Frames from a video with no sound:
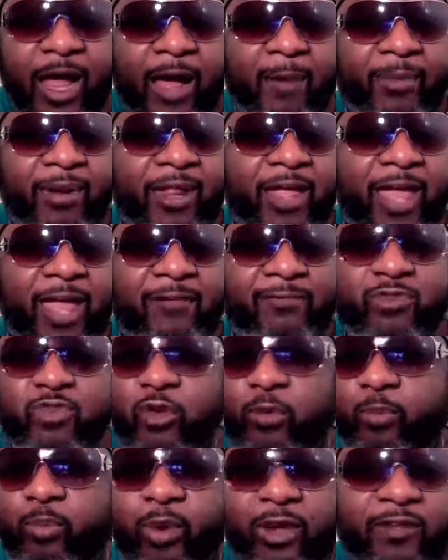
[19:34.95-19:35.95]
I'm going to have
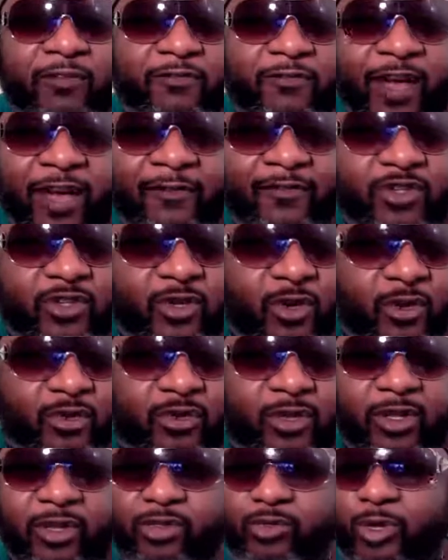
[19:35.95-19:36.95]
2.5
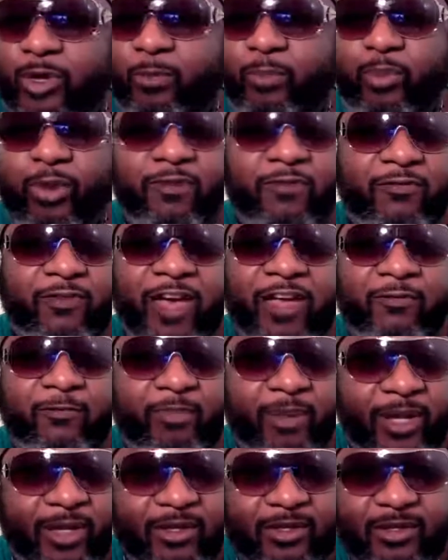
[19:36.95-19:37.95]
children and
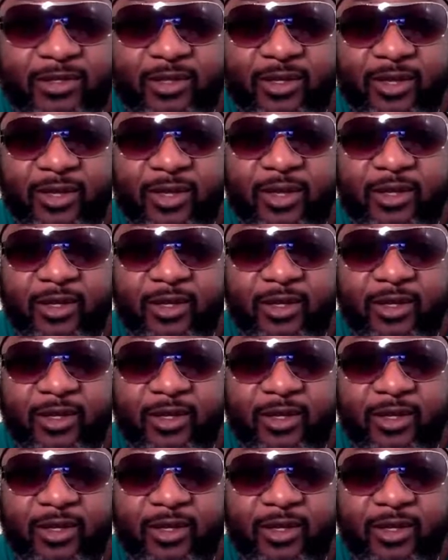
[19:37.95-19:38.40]
3.5 pets.